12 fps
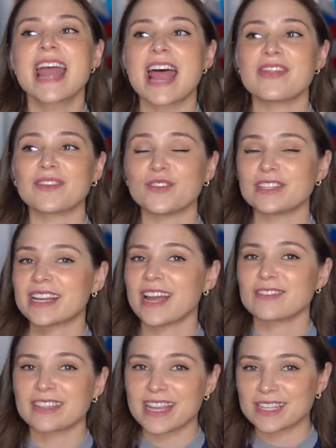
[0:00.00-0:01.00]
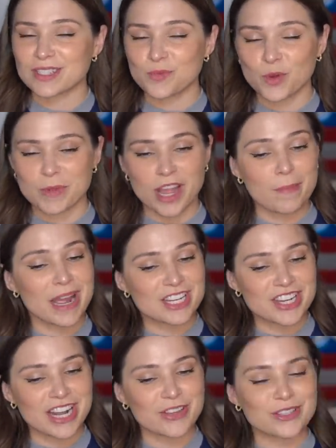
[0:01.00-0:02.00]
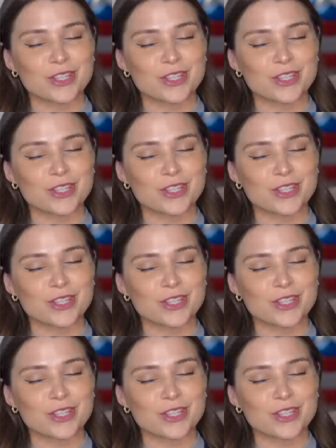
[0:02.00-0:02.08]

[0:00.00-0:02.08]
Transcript: And then for Deadhouse Gates will be on my channel.